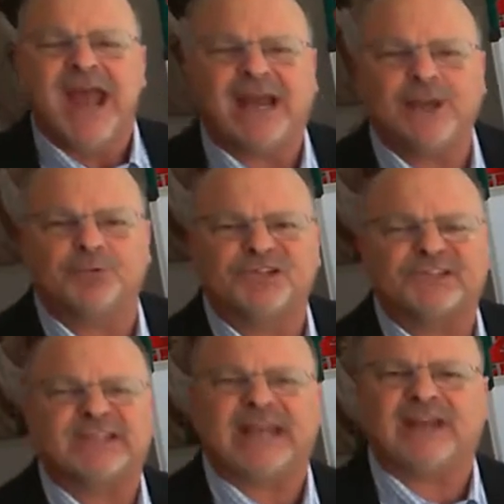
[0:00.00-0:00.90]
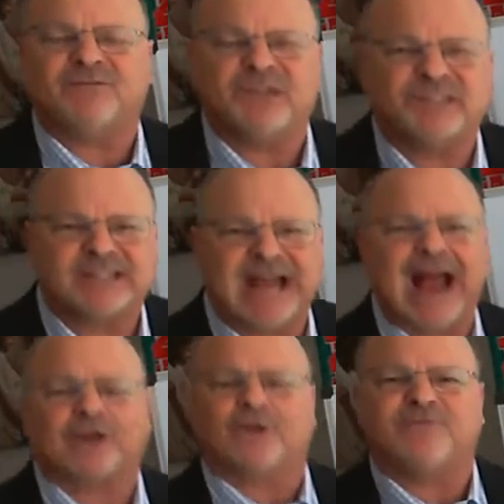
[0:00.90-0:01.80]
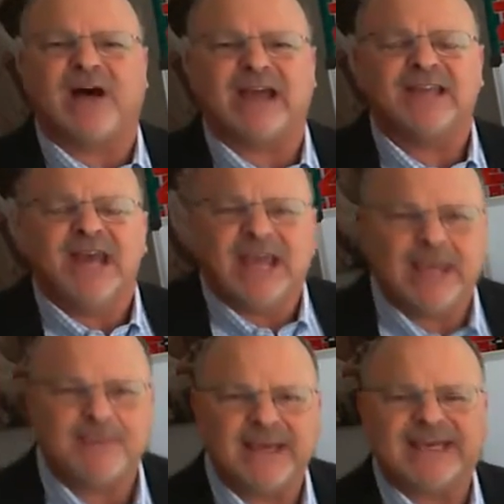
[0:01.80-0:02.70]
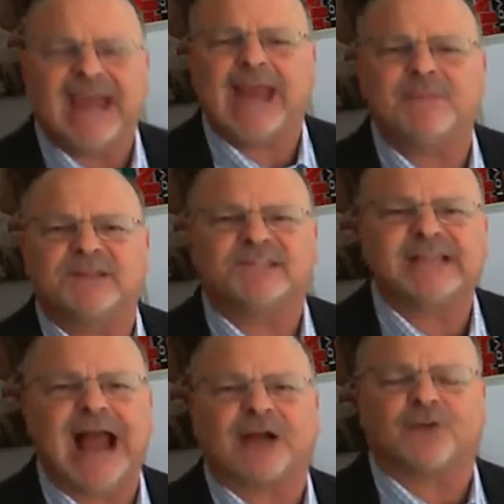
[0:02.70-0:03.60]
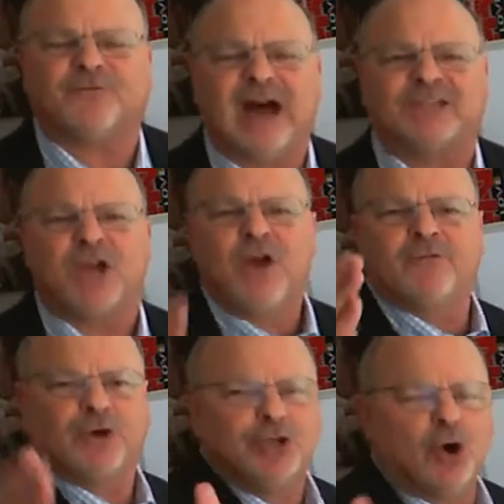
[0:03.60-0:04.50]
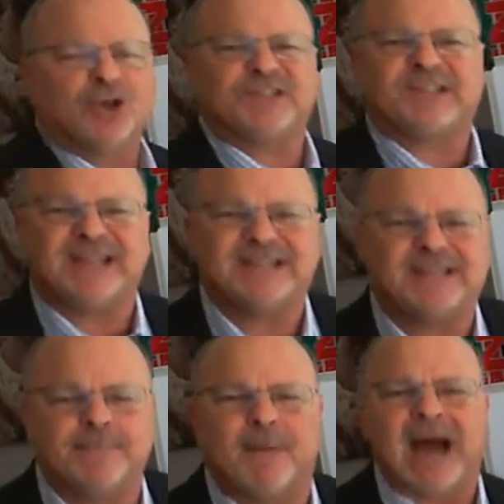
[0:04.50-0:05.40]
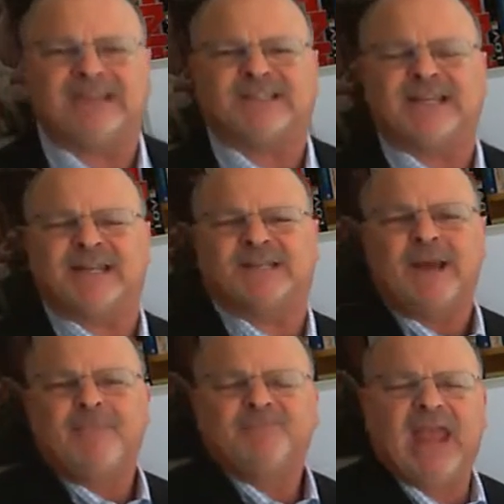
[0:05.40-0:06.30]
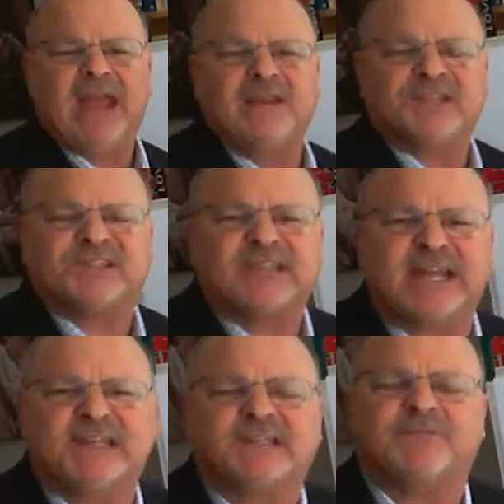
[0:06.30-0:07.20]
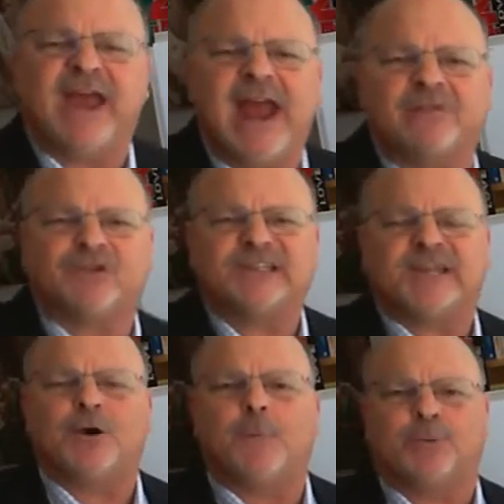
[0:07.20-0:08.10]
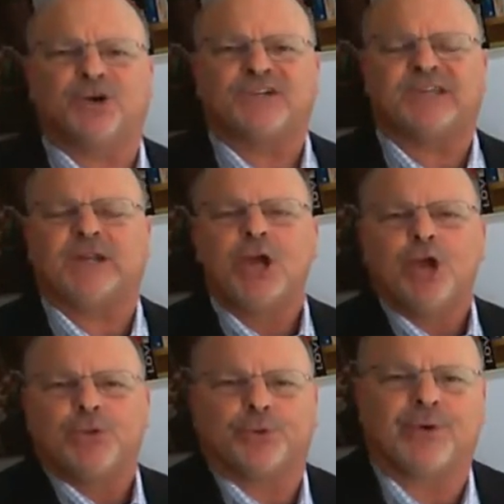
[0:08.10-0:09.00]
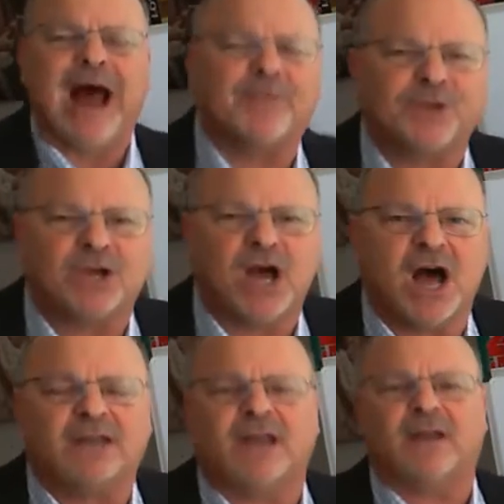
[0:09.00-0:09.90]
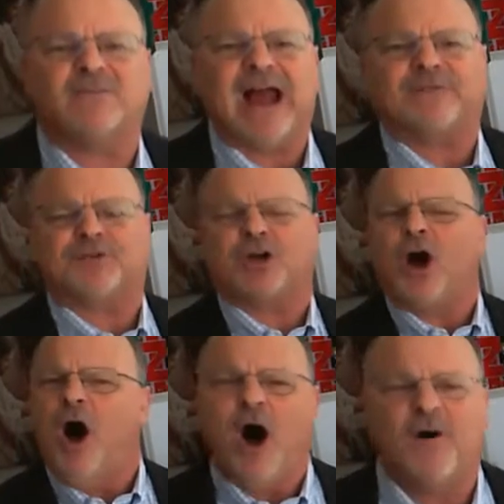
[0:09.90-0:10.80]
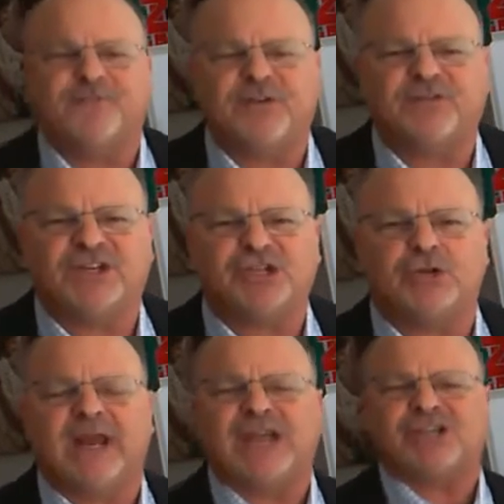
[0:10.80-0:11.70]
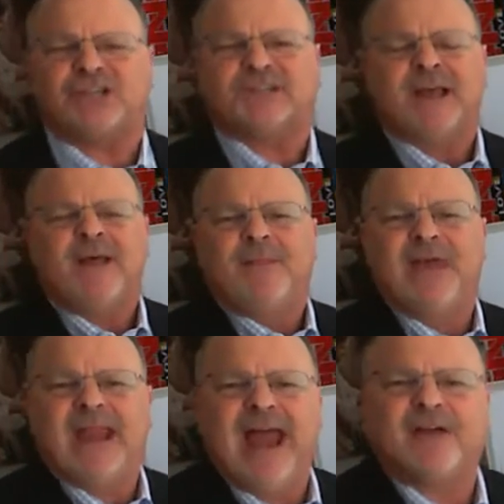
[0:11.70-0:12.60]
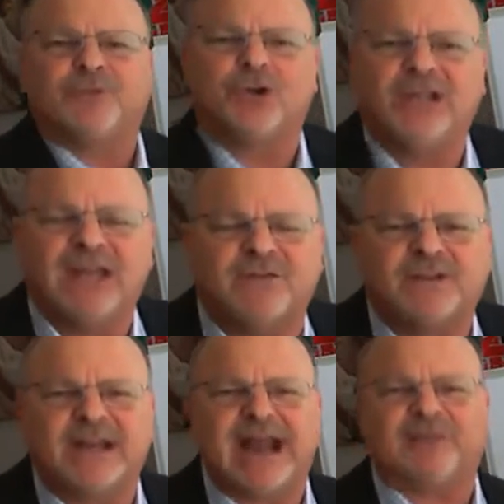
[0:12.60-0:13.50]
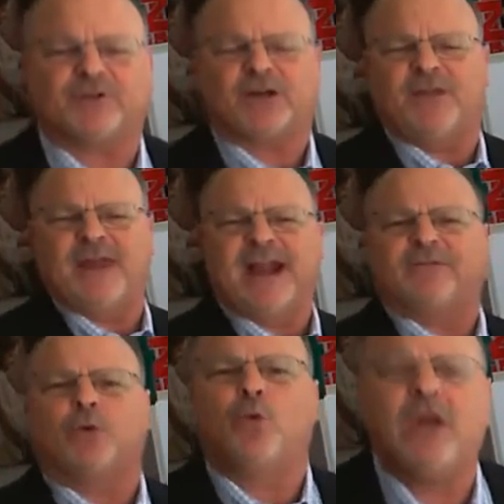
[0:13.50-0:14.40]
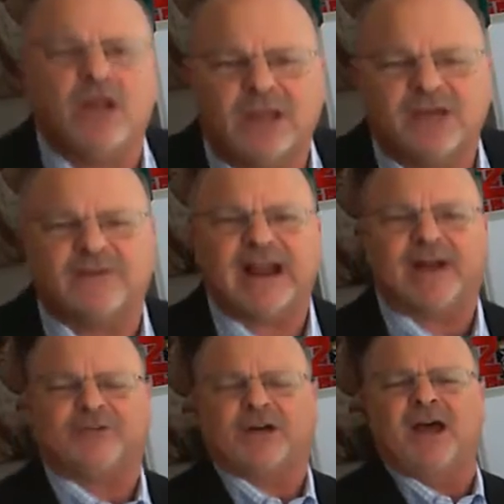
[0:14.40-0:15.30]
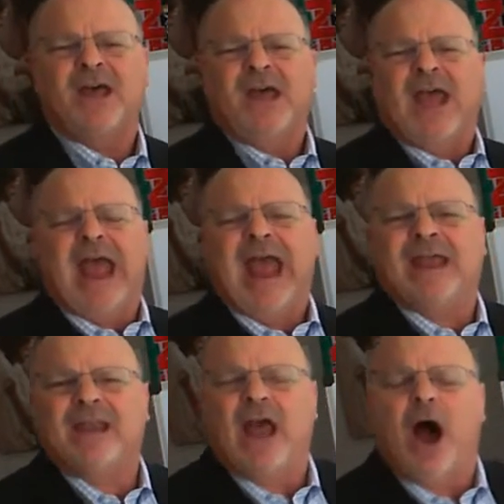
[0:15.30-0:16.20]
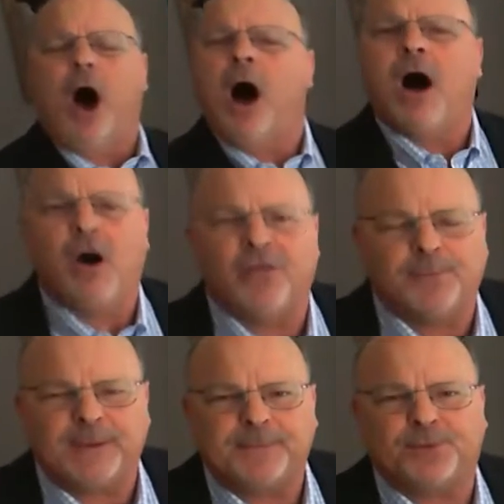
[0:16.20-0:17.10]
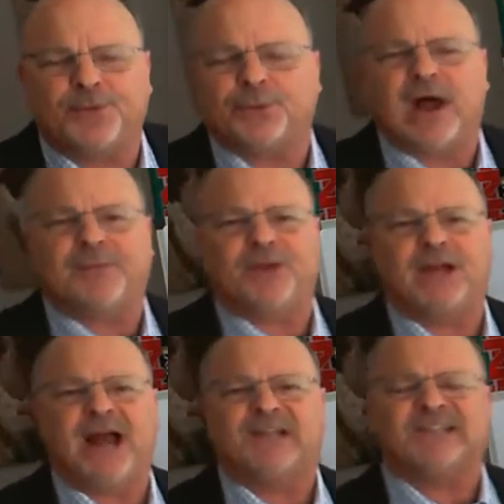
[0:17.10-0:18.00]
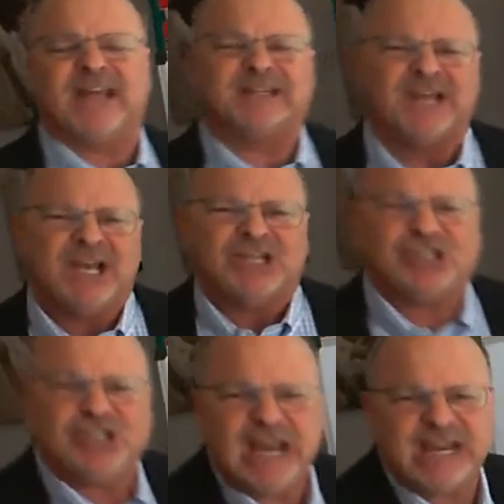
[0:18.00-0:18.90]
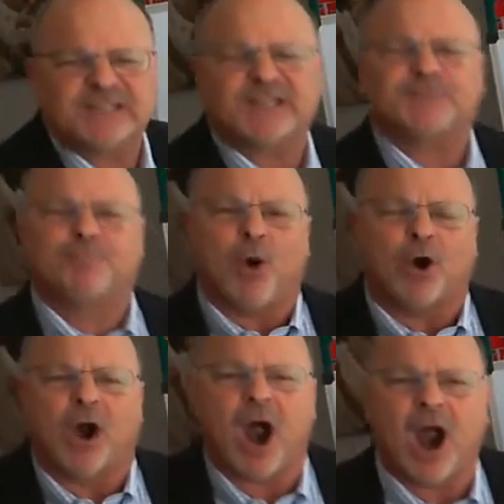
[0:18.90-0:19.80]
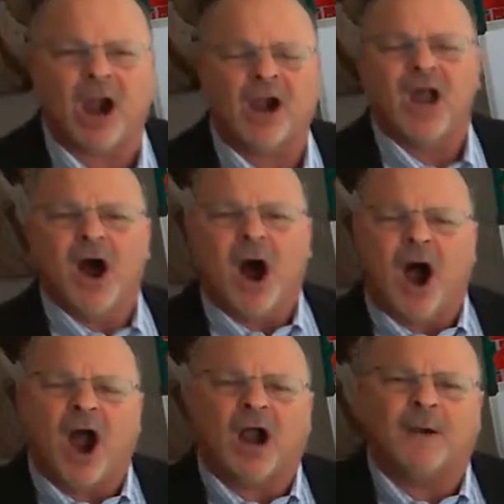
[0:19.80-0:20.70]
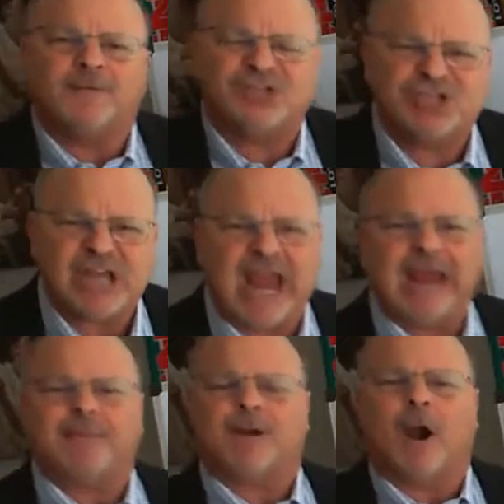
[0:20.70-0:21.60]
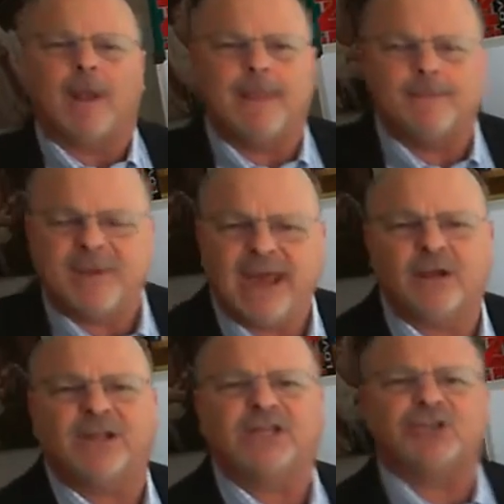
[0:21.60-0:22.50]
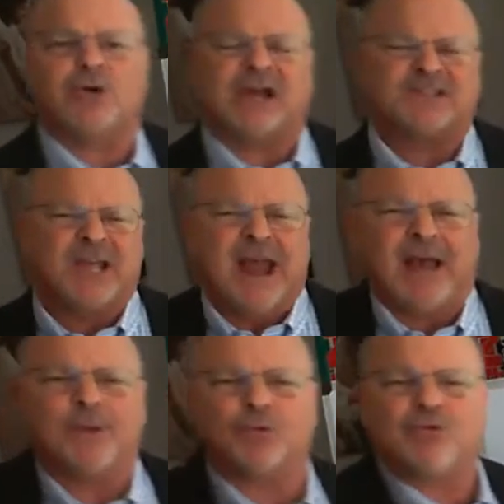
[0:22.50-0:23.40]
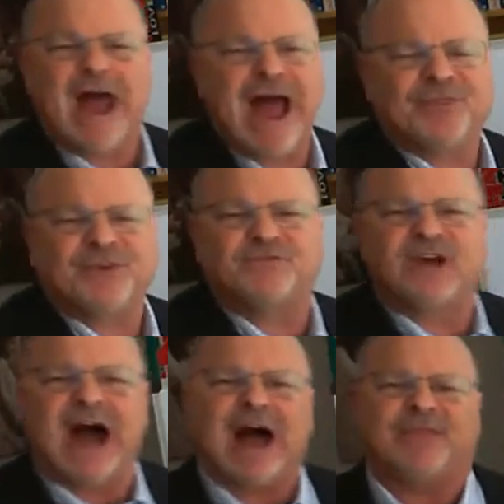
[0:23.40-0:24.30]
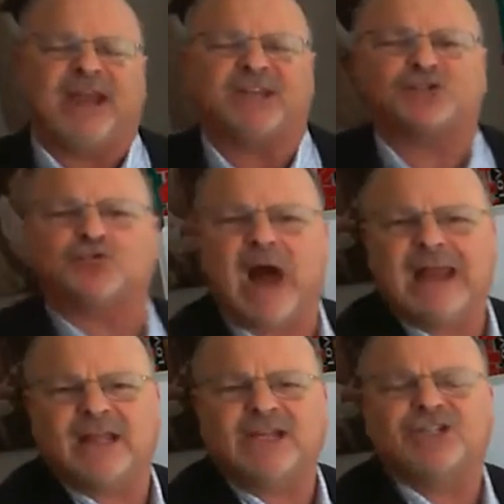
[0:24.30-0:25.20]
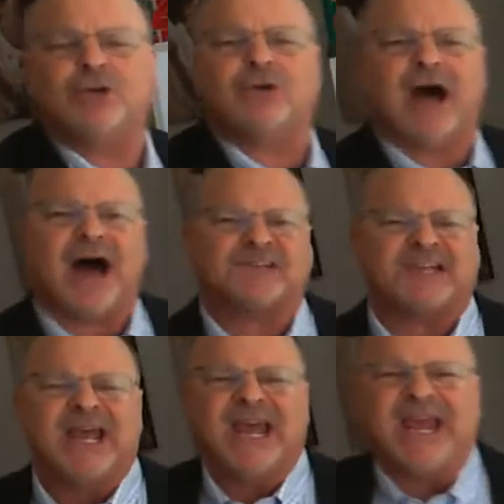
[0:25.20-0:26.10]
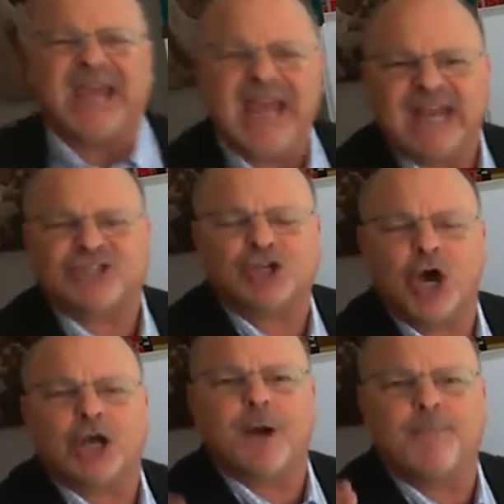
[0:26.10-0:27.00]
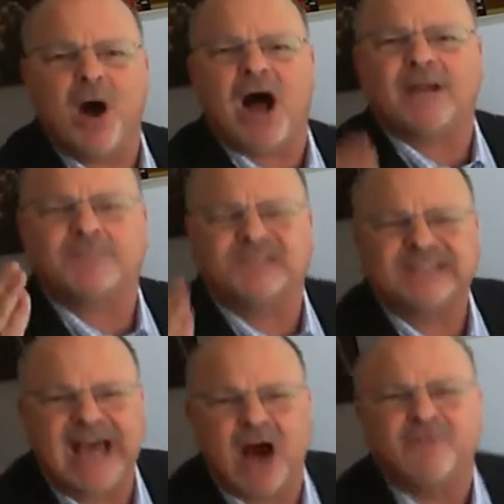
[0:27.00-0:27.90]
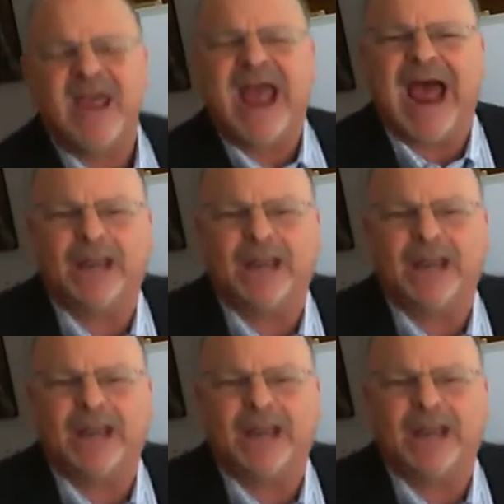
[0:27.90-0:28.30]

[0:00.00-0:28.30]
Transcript: and he received the sacrifice. He became the sacrifice for your sins and my sins and the sins of every single person throughout the continent of Africa, all 52 nations that ever lived in Africa, that ever will live in Africa, and all the people throughout the United States. Jesus bore our, our shame and our, the penalty due us and the wrath of God that is rightly due to us he took upon himself and